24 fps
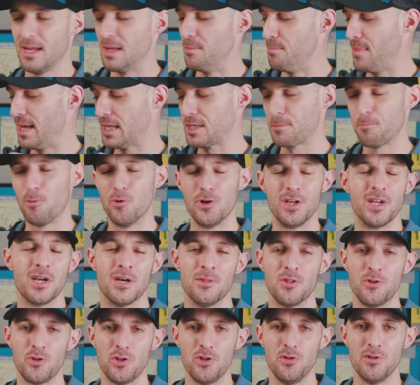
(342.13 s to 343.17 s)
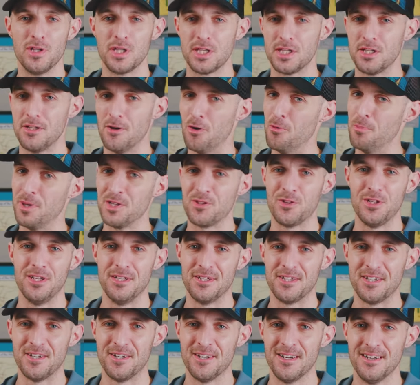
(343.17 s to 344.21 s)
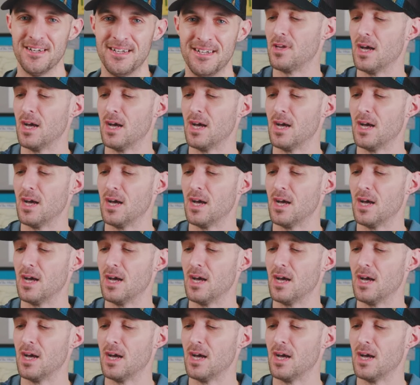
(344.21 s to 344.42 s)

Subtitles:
It makes putting on the shoes so much easier.